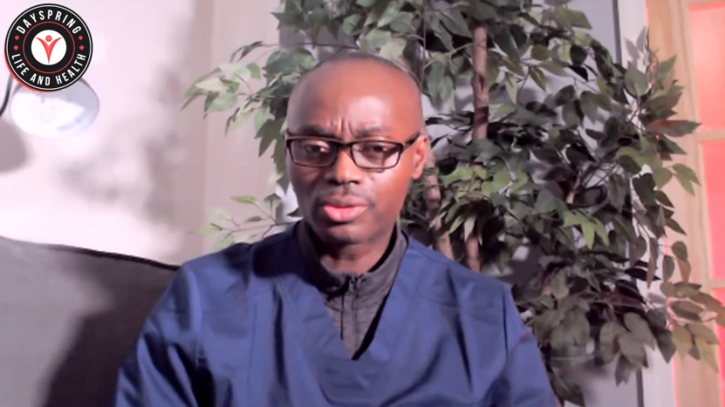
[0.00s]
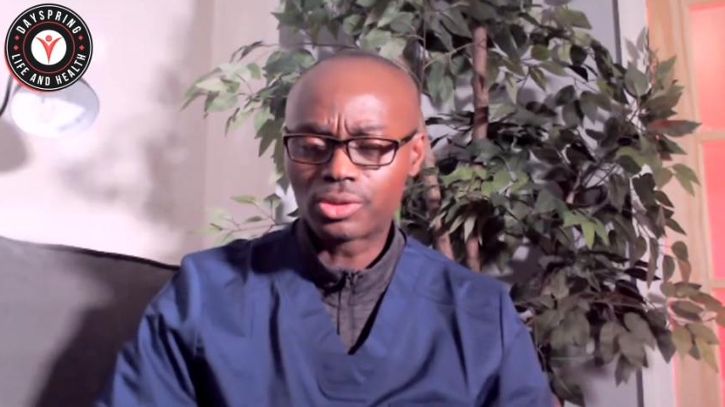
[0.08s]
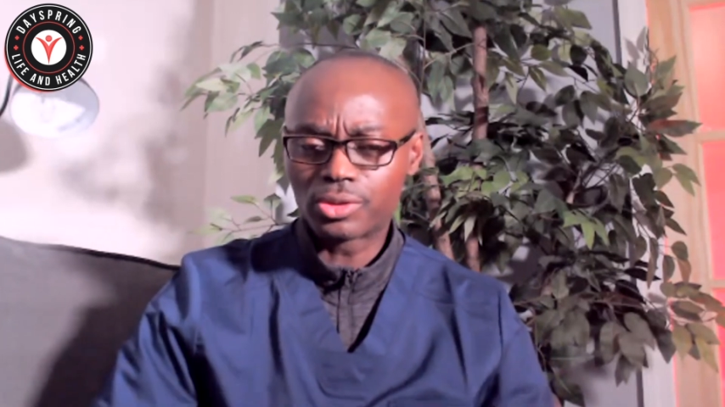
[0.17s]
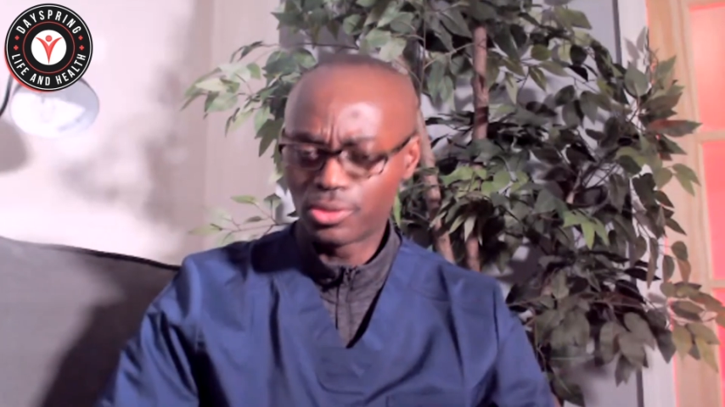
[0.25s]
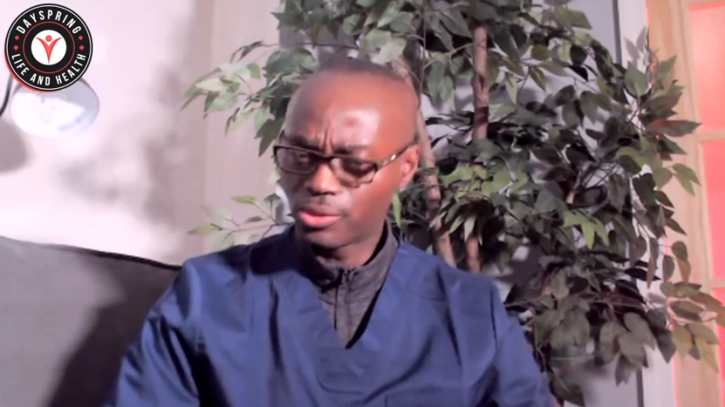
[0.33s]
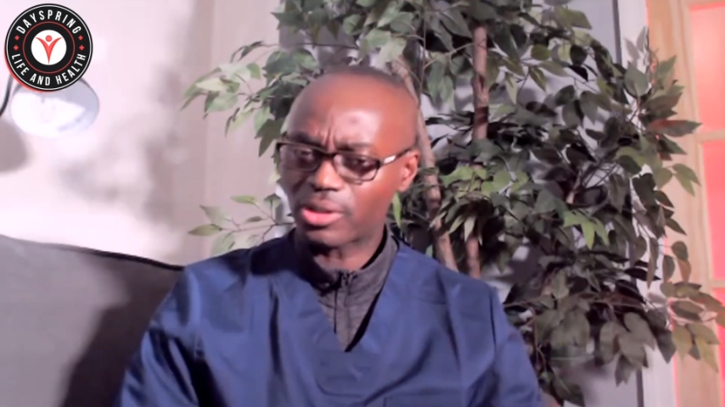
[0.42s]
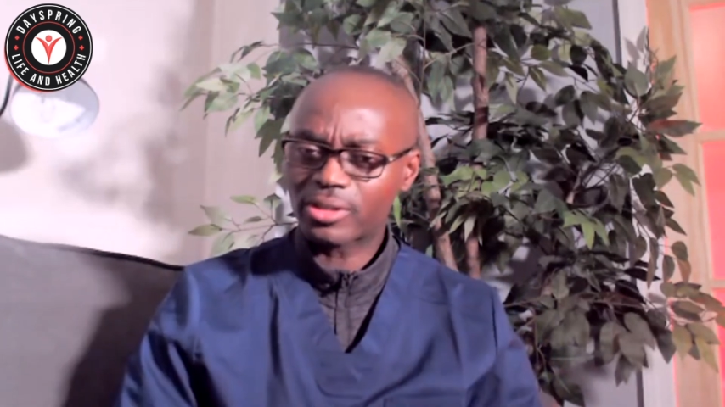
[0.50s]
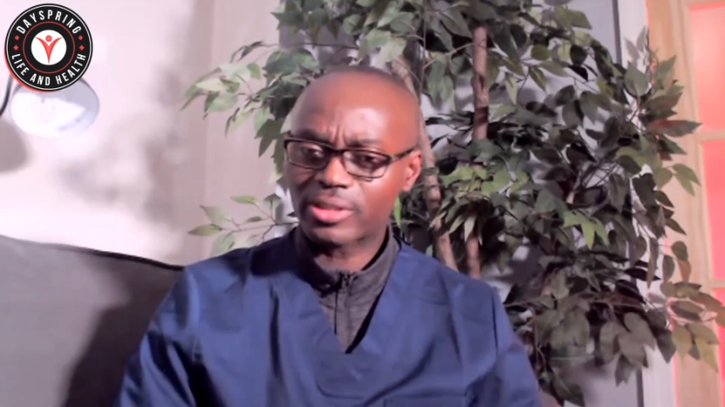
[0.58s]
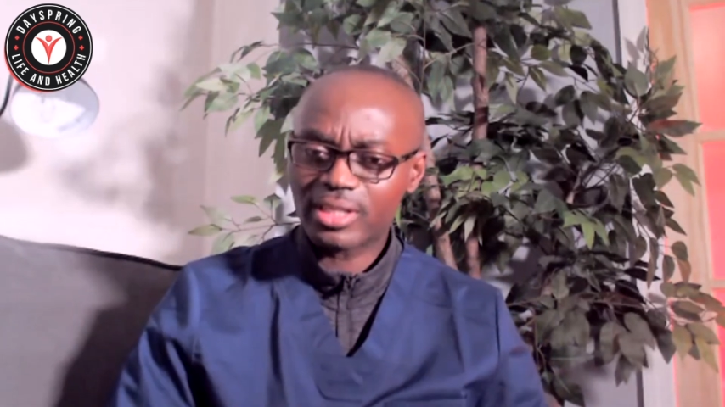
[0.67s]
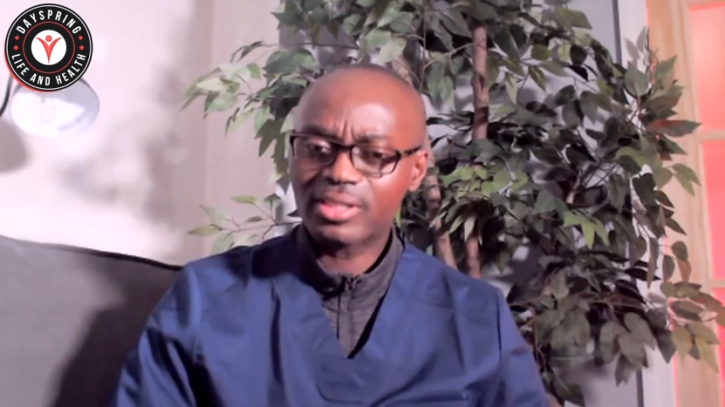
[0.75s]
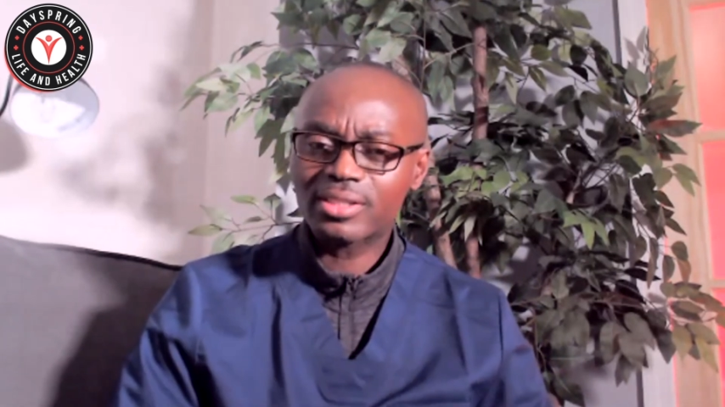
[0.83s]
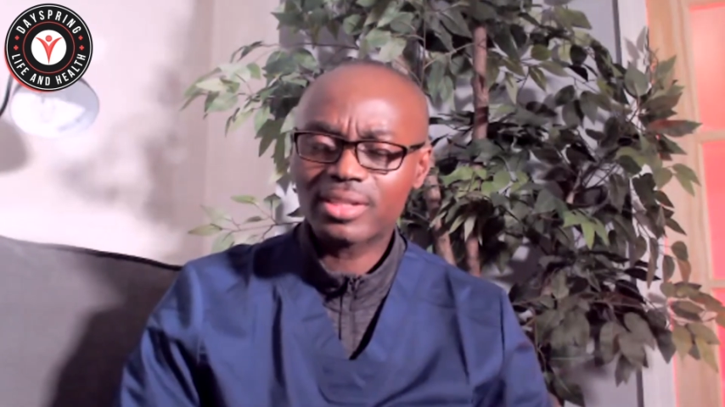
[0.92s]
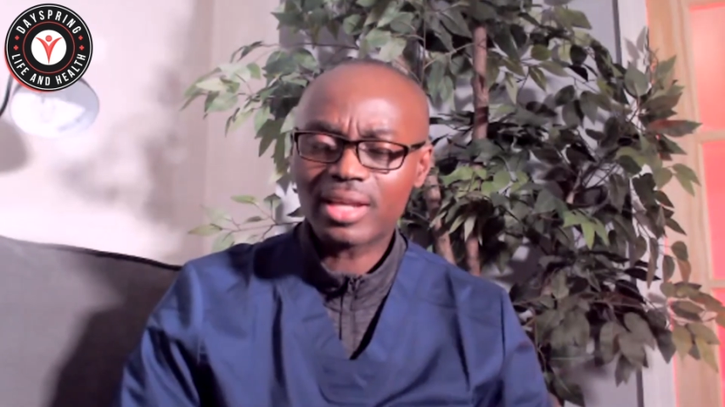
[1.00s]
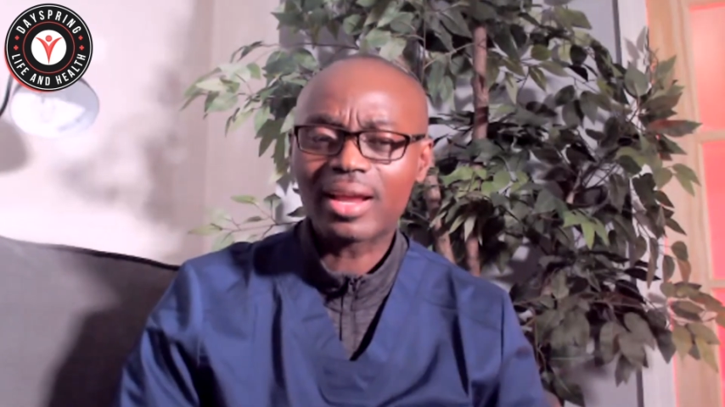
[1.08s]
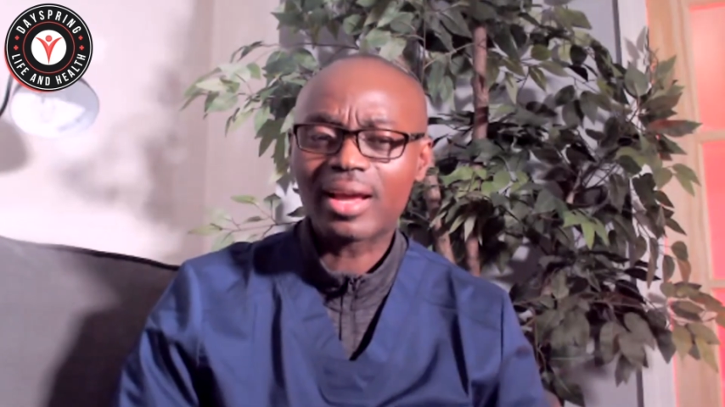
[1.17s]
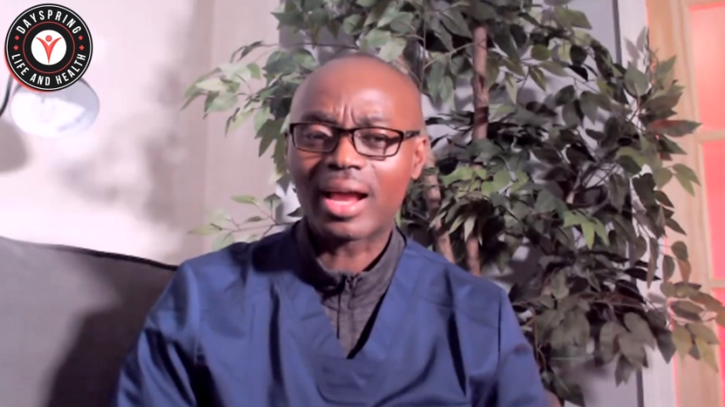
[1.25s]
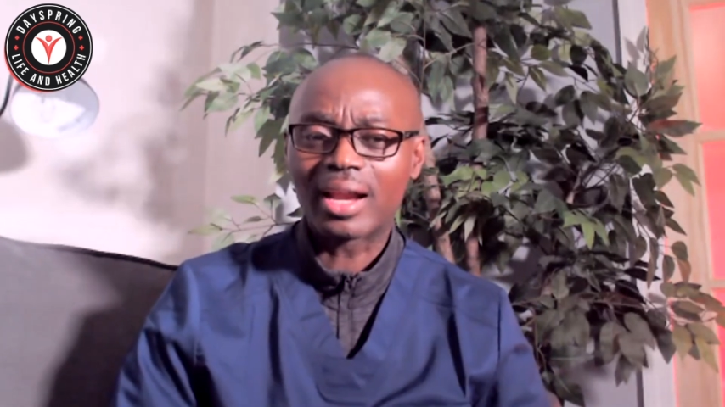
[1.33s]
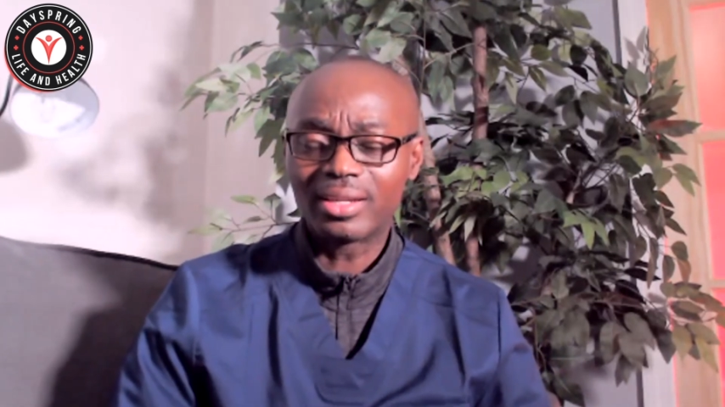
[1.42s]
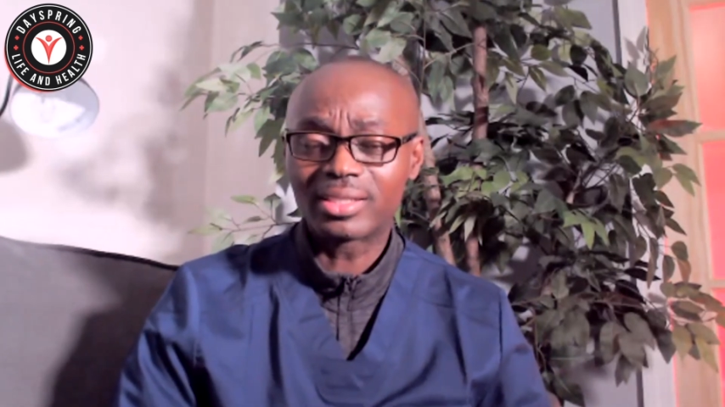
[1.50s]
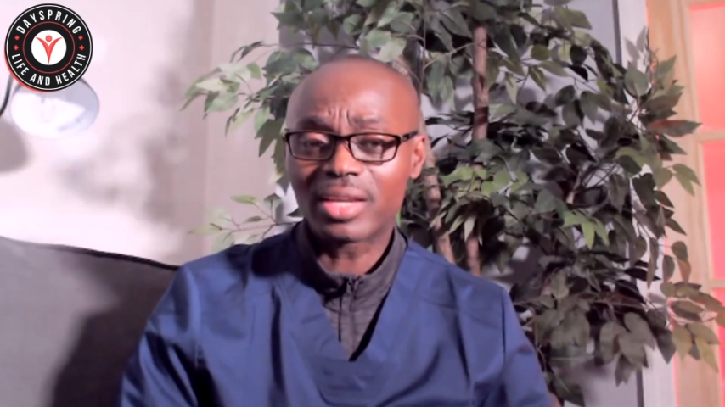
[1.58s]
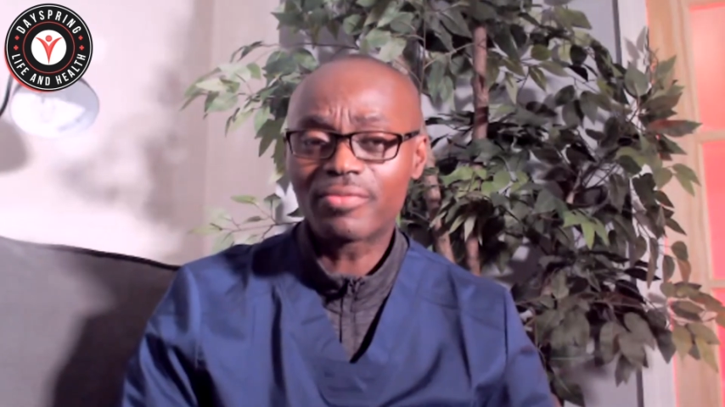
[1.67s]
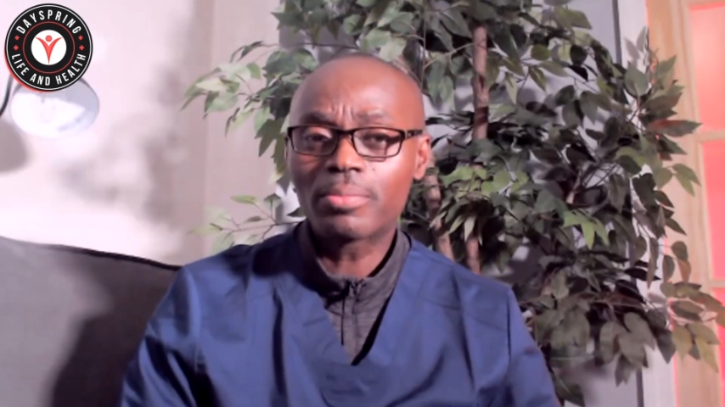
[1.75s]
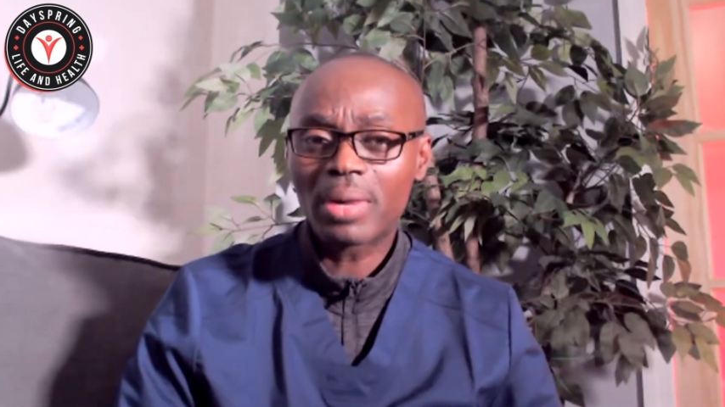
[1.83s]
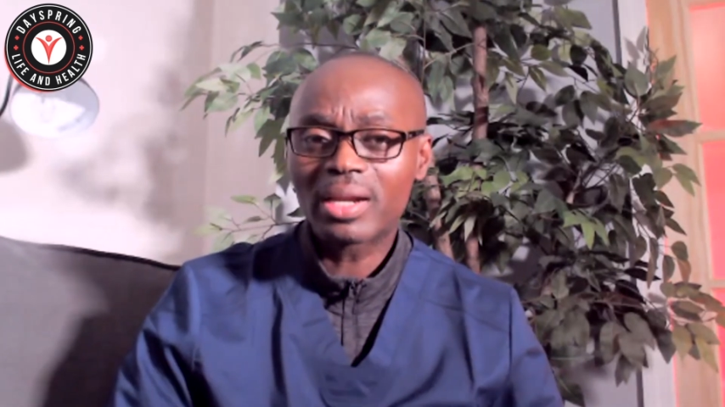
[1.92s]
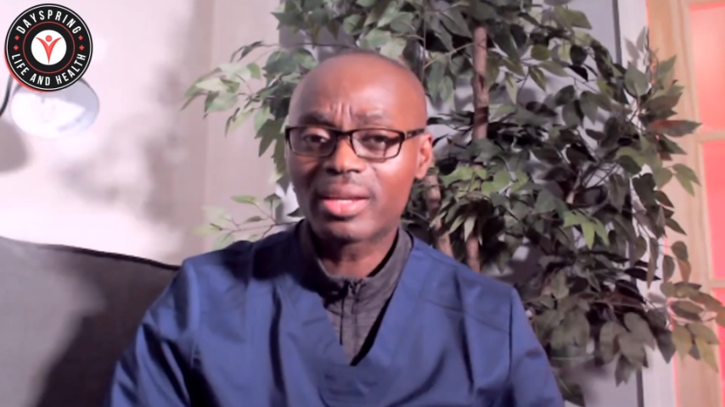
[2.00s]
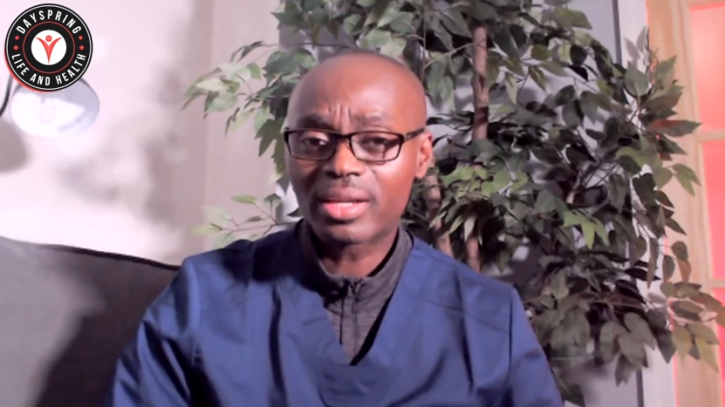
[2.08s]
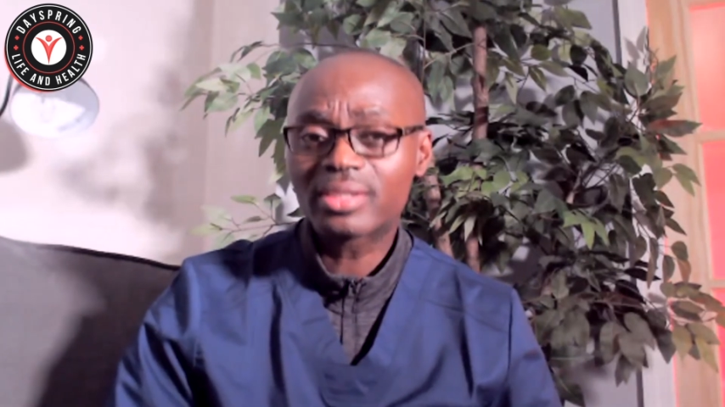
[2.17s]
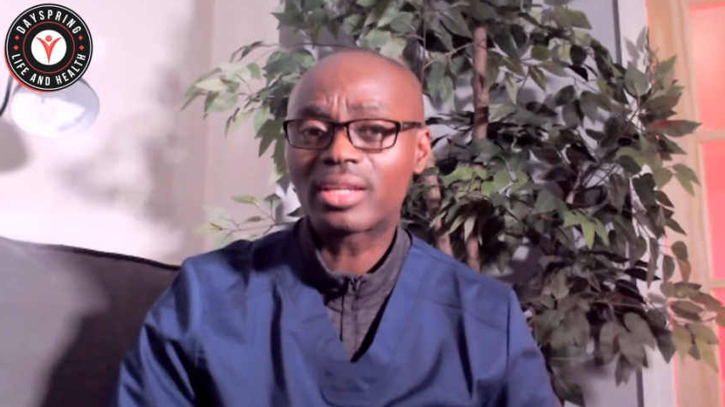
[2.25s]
do you suggest that at least everybody gets